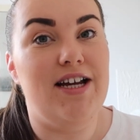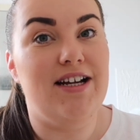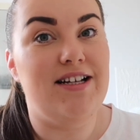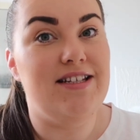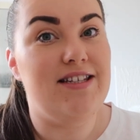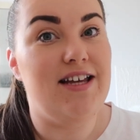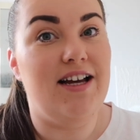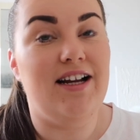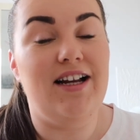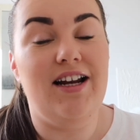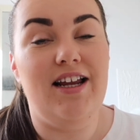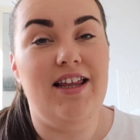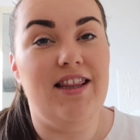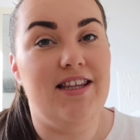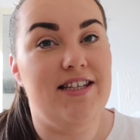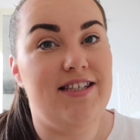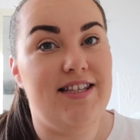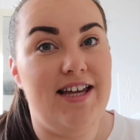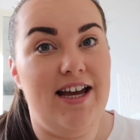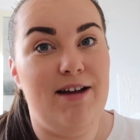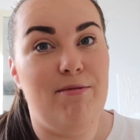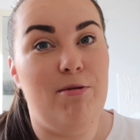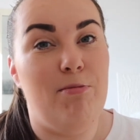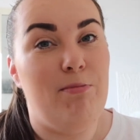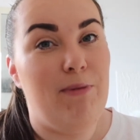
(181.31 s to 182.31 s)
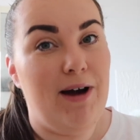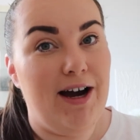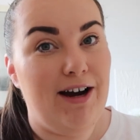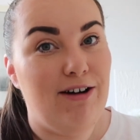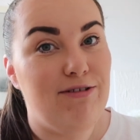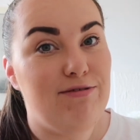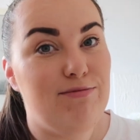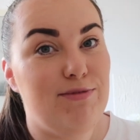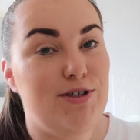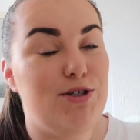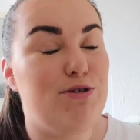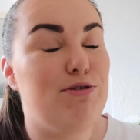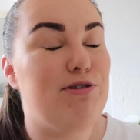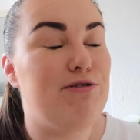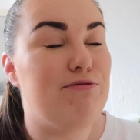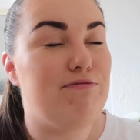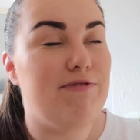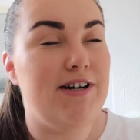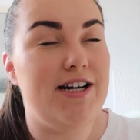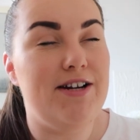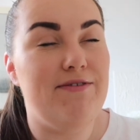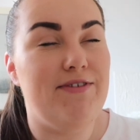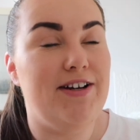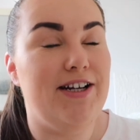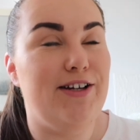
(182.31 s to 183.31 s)
exactly the same amount, which was
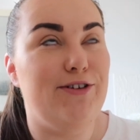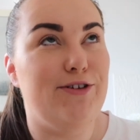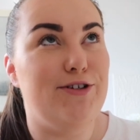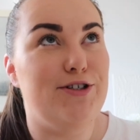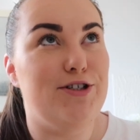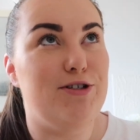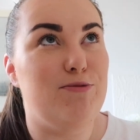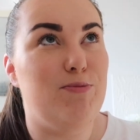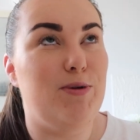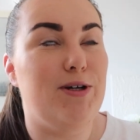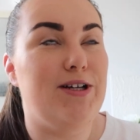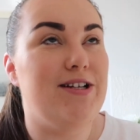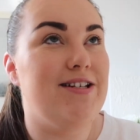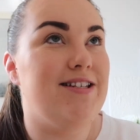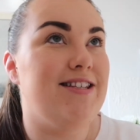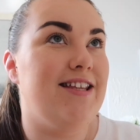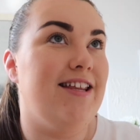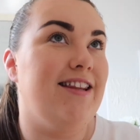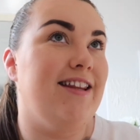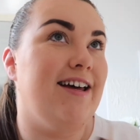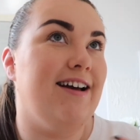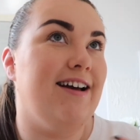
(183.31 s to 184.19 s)
really, really good, because then